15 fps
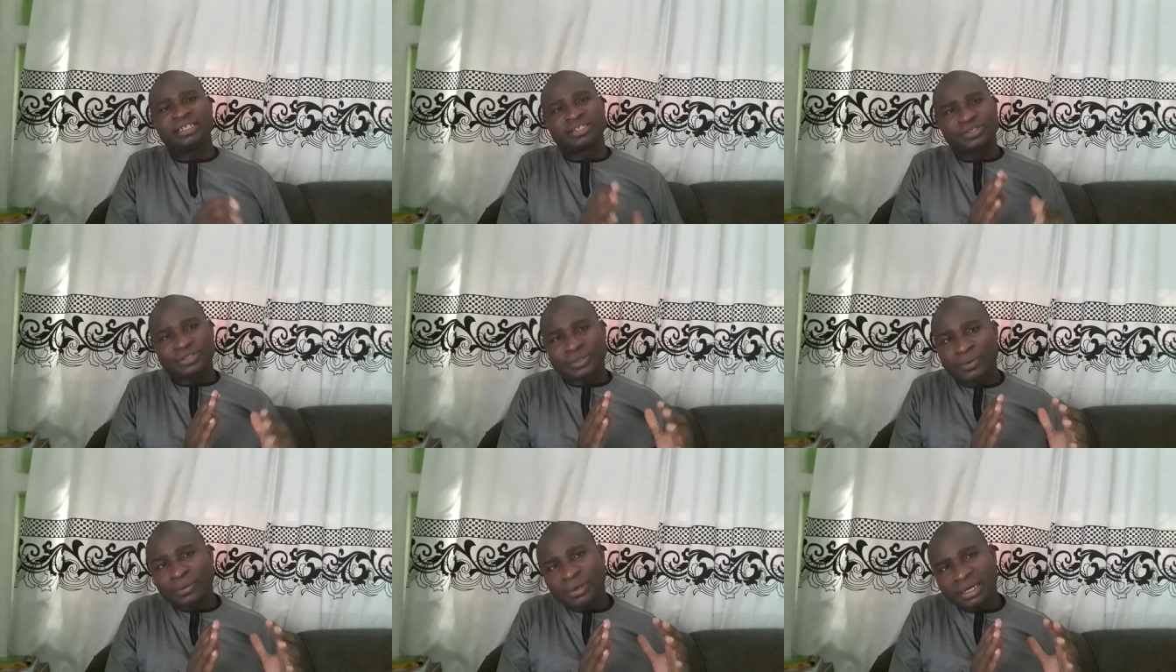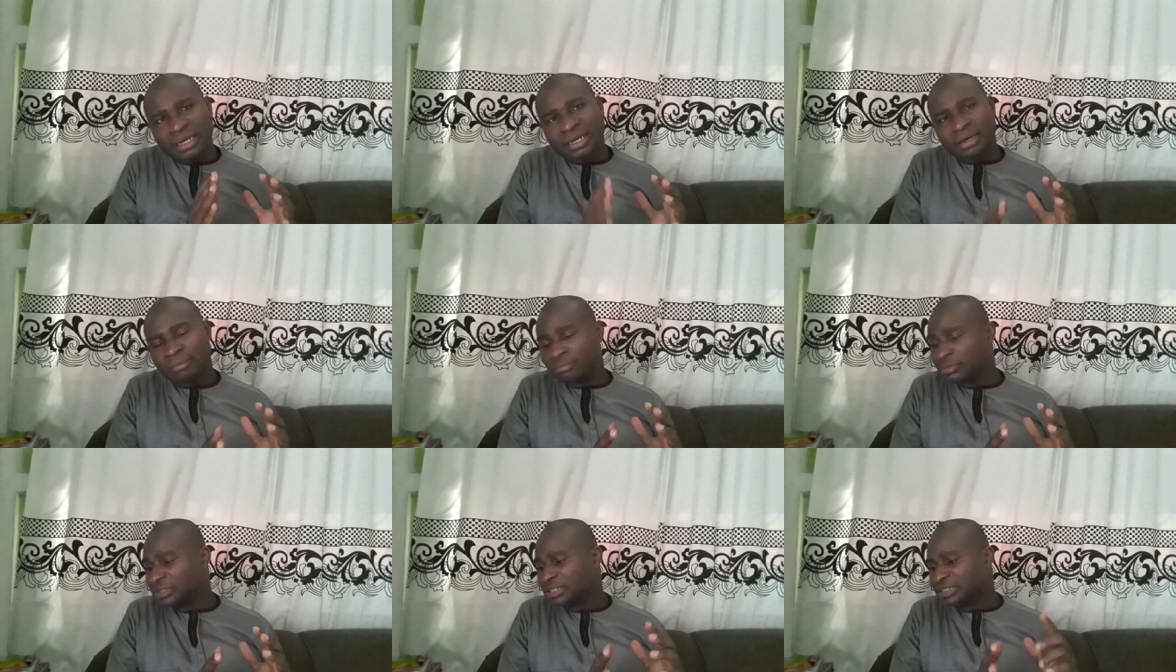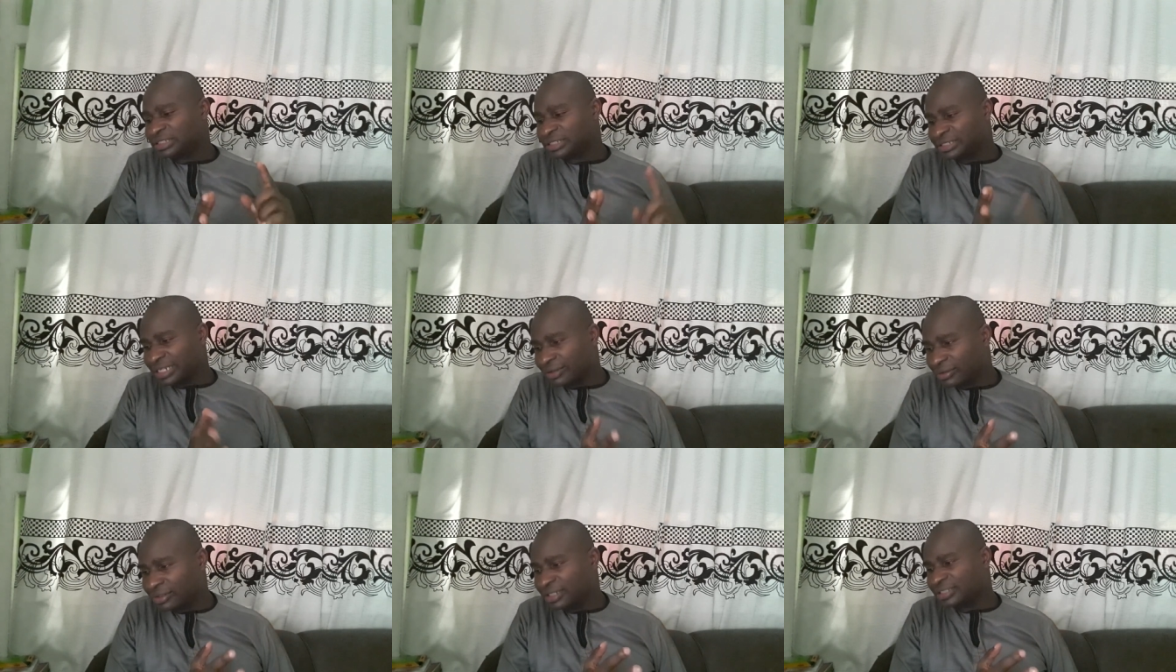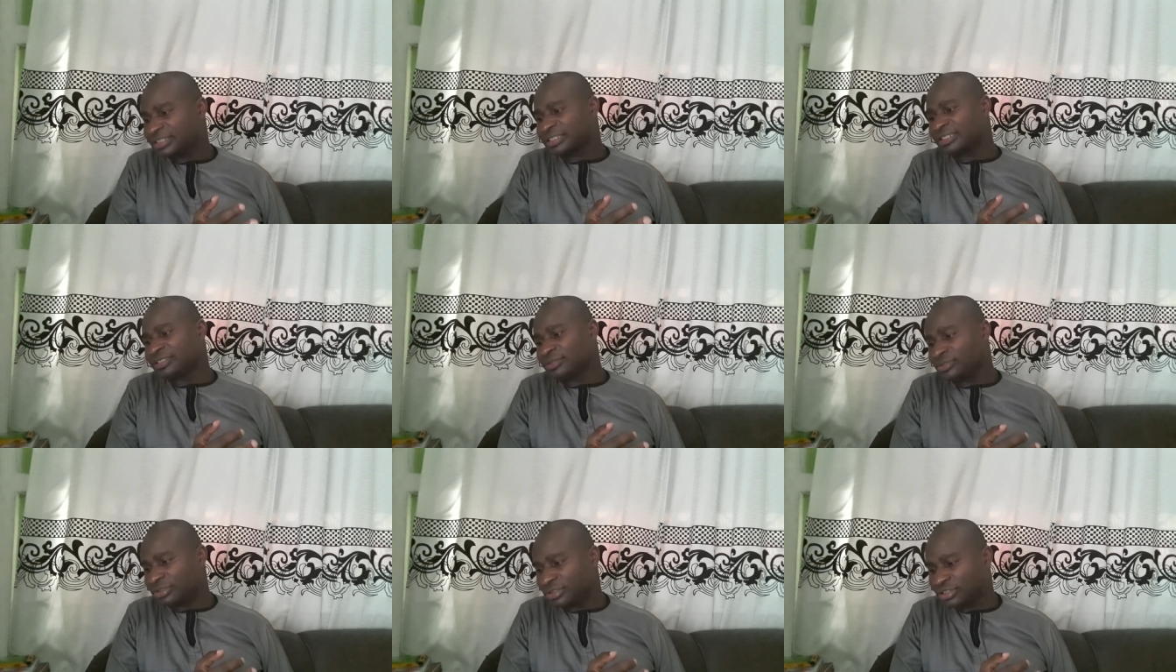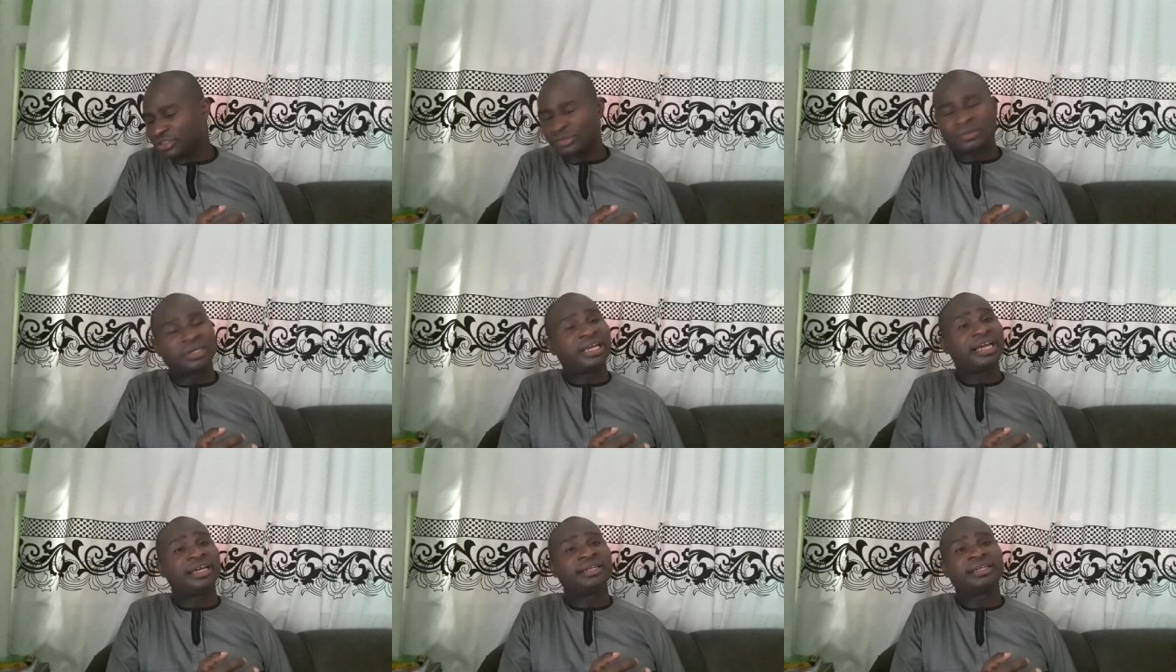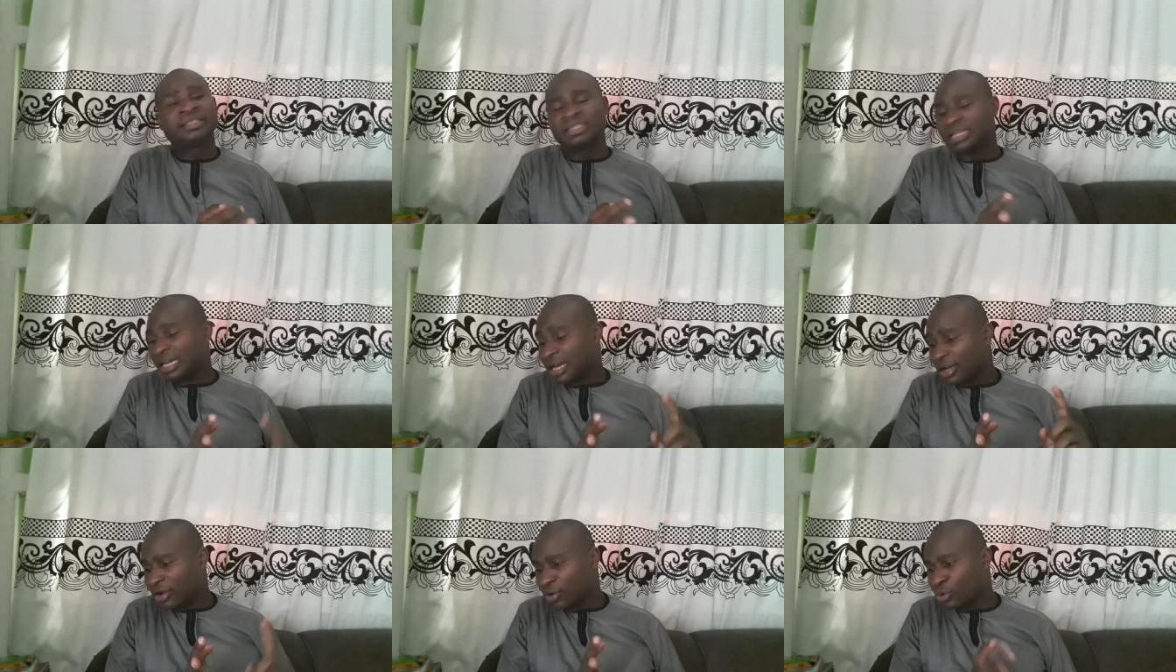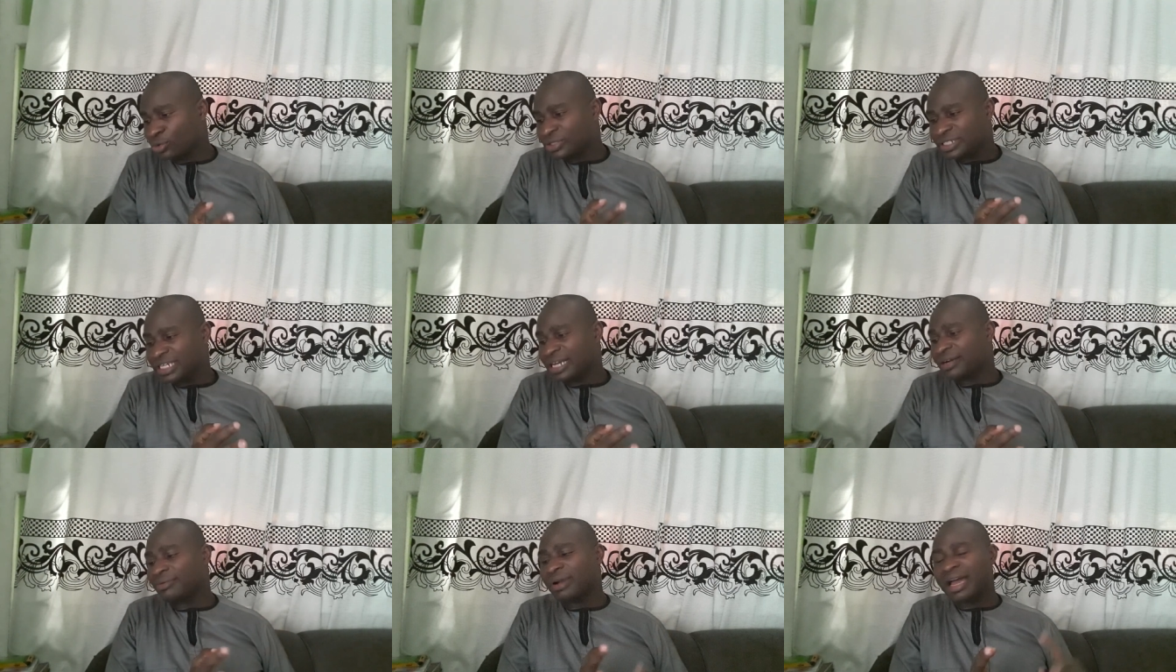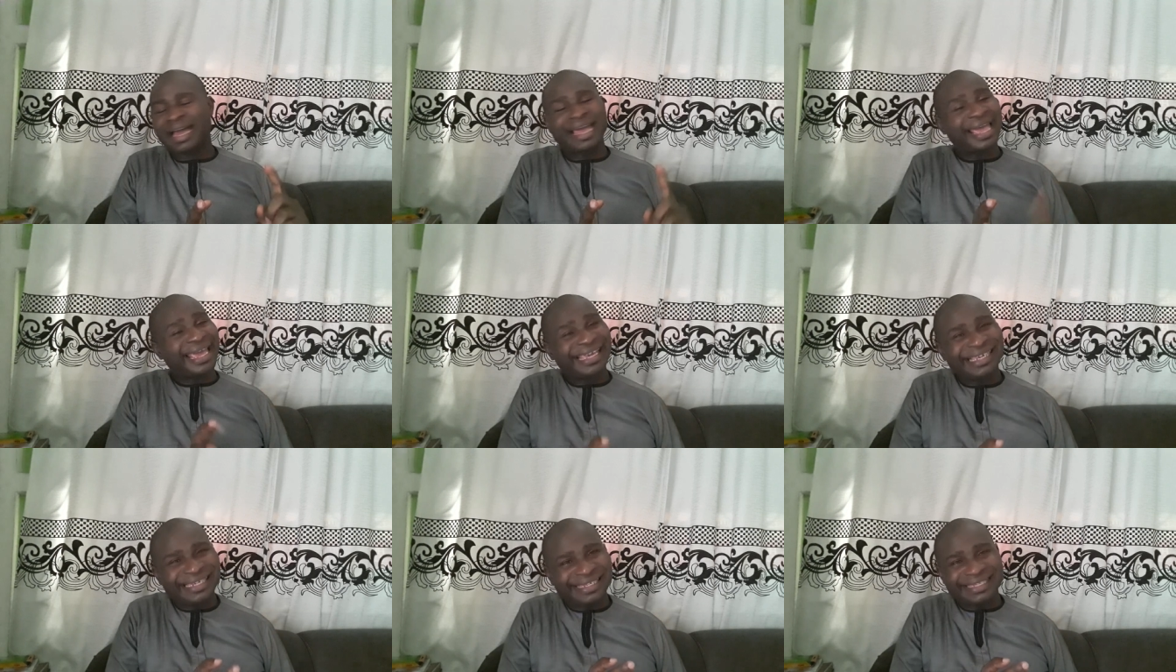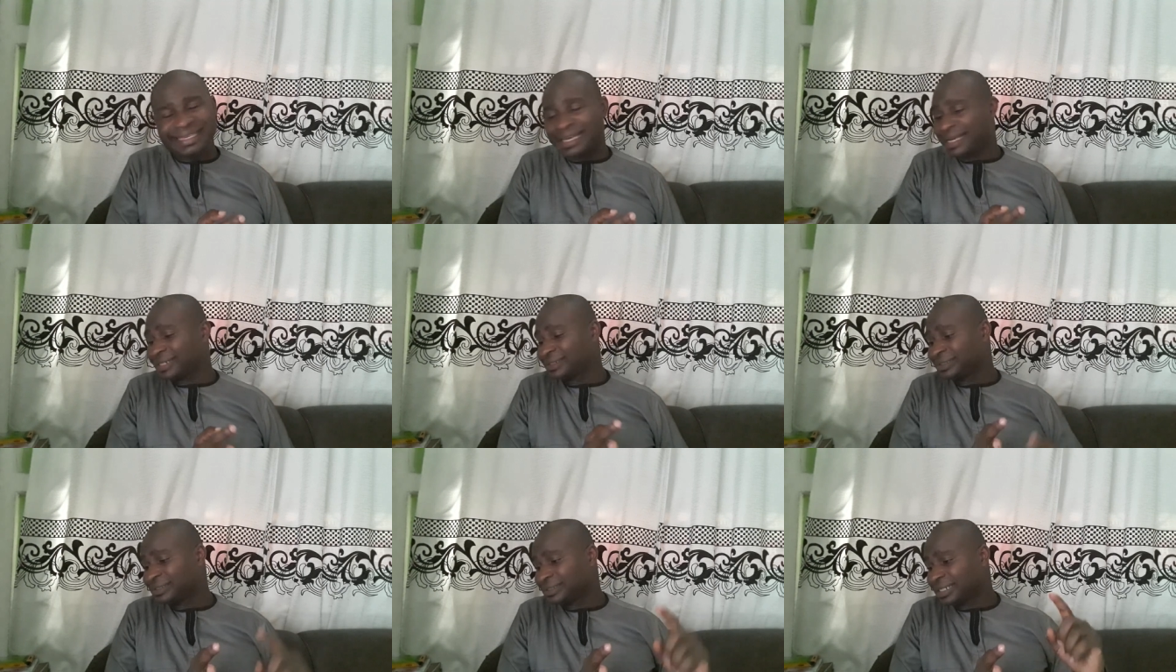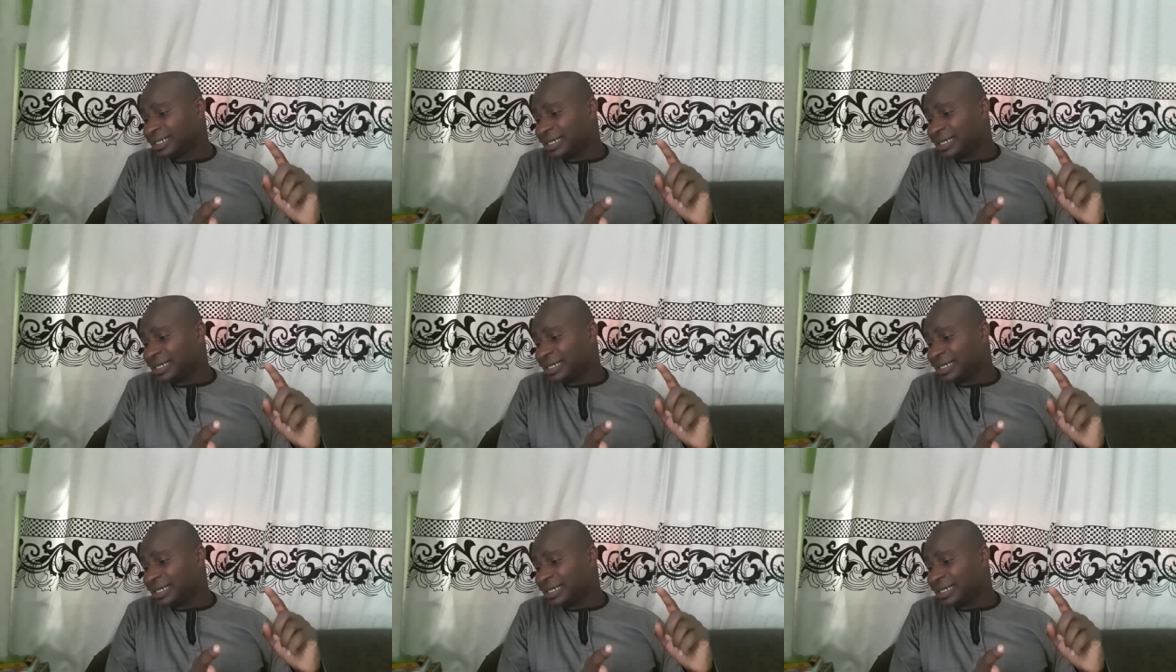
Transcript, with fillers: So um, it's another skill you need to learn. And Coursera, EDX,